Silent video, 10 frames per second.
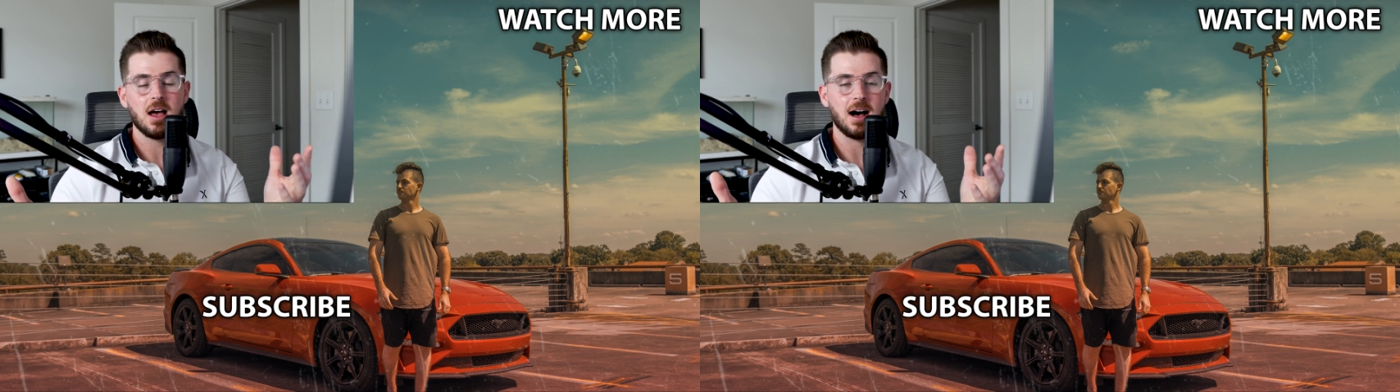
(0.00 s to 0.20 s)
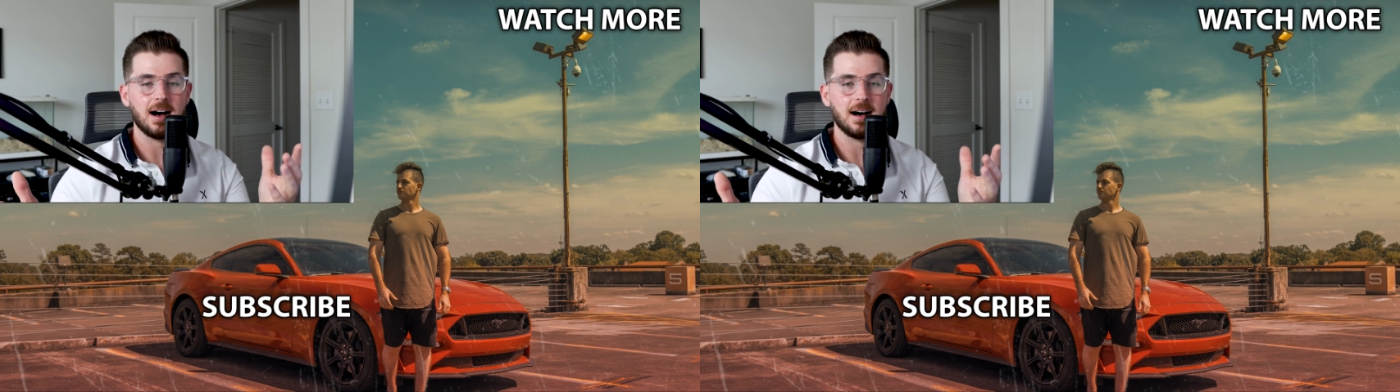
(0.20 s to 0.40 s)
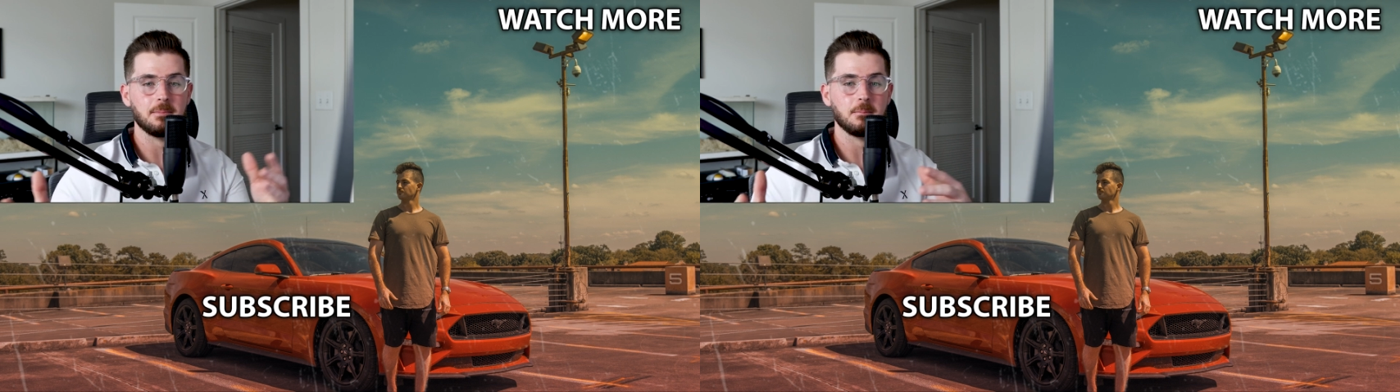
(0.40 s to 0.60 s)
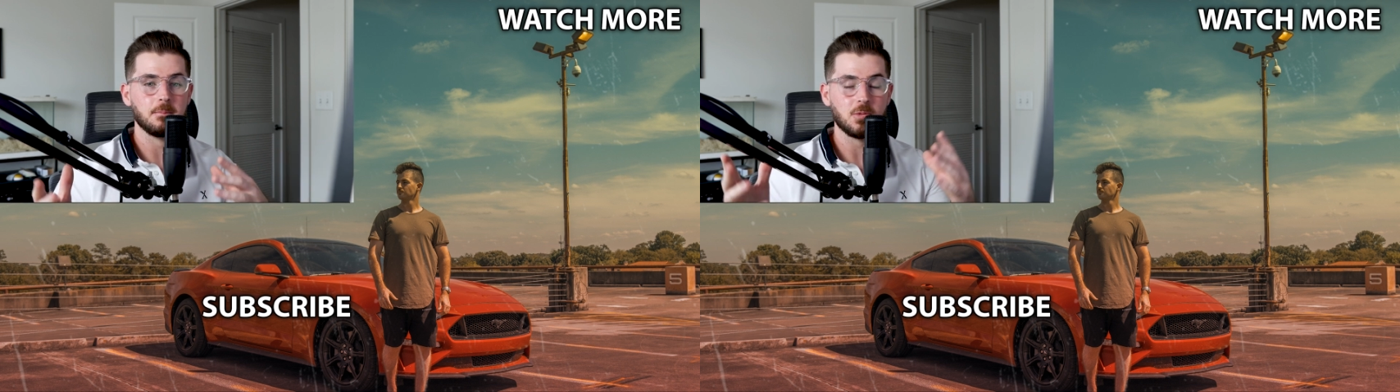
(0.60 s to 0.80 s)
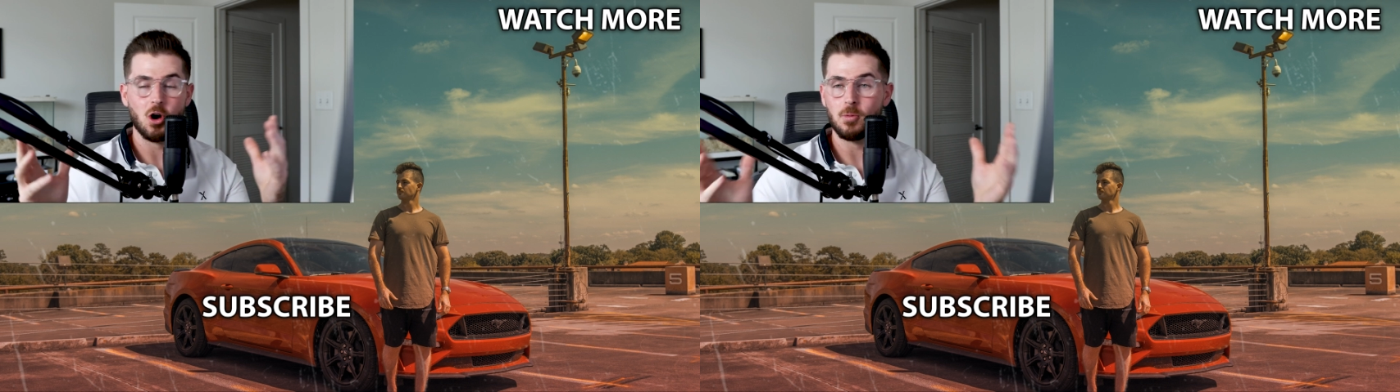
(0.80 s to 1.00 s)
Um,
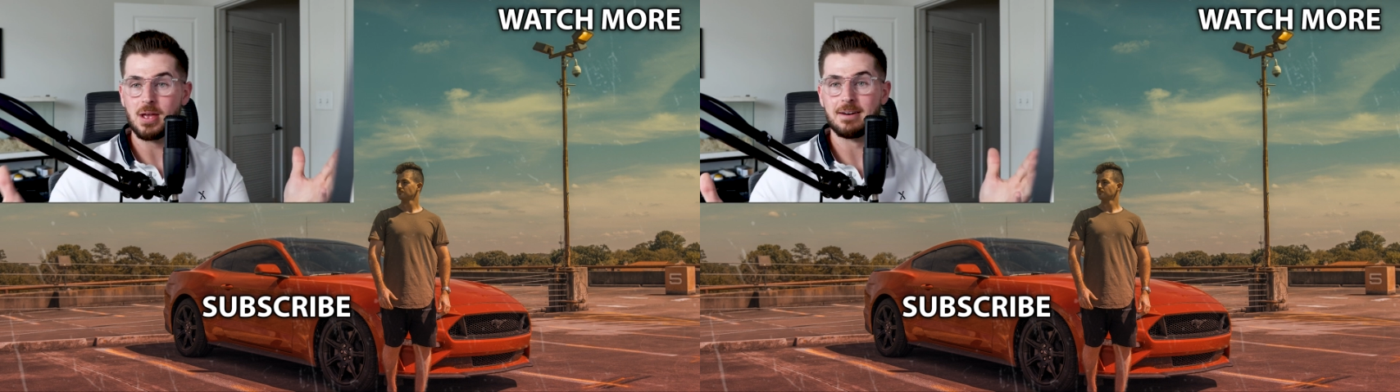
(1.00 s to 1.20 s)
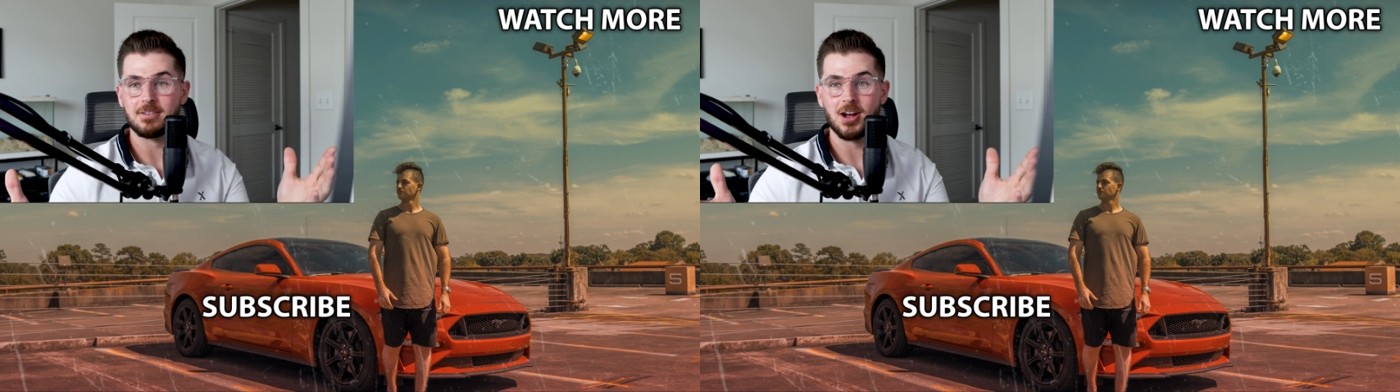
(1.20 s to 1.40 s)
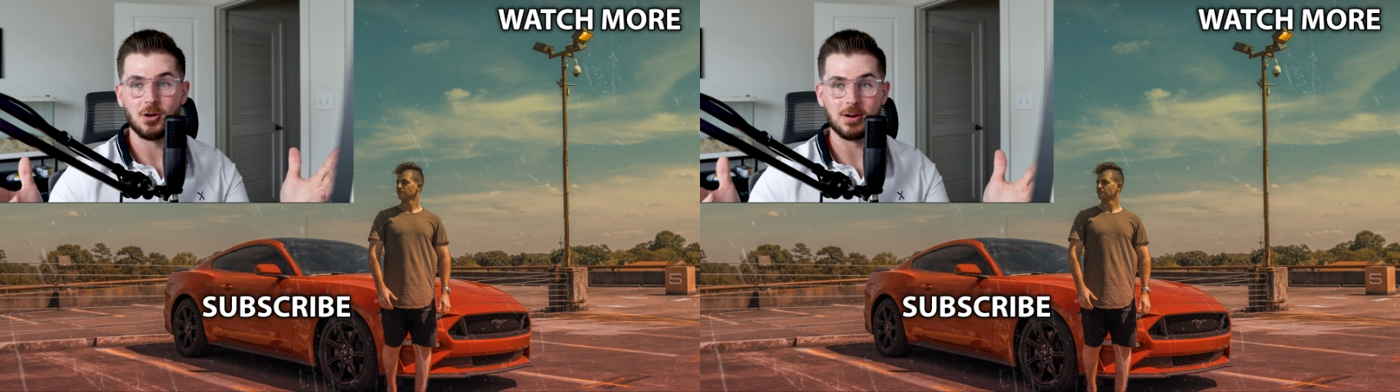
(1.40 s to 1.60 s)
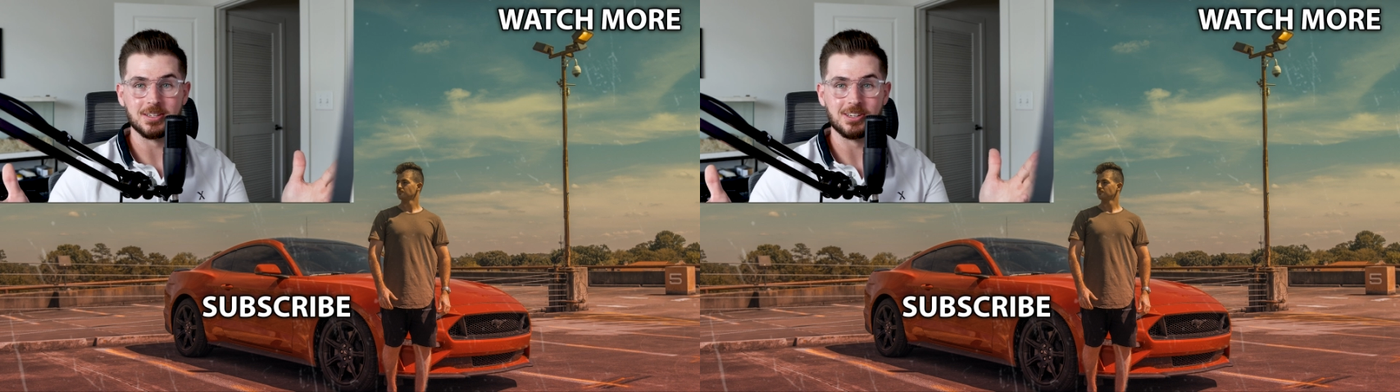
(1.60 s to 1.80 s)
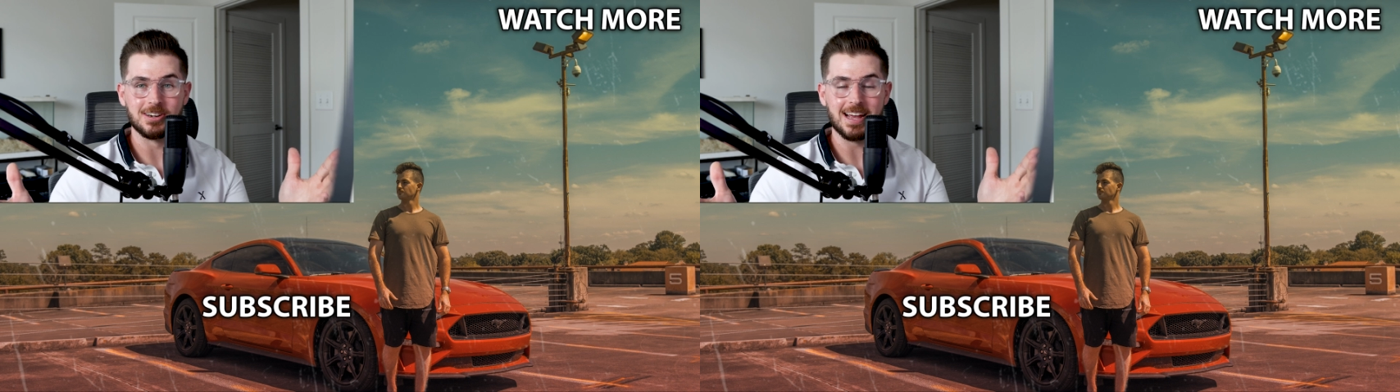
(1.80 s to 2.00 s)
hope you have a great
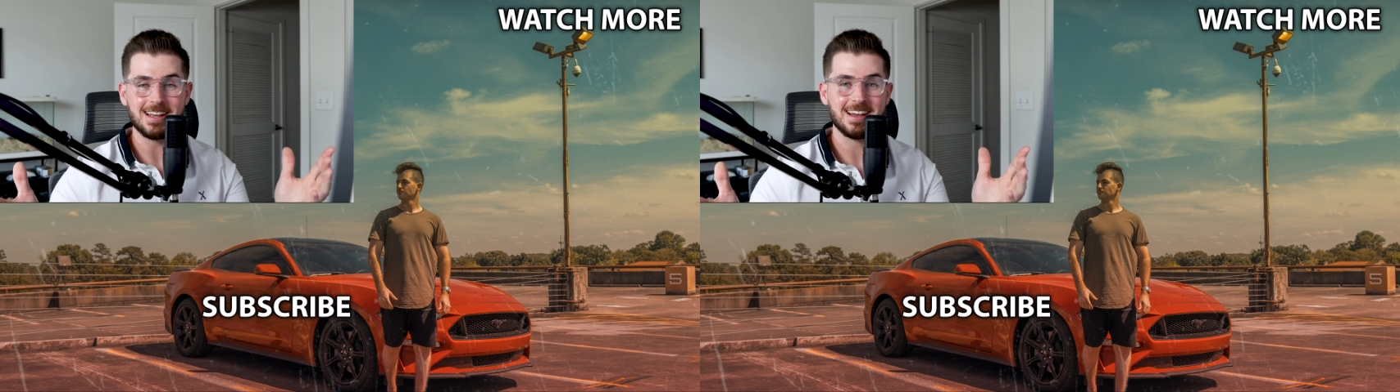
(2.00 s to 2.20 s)
rest of your day.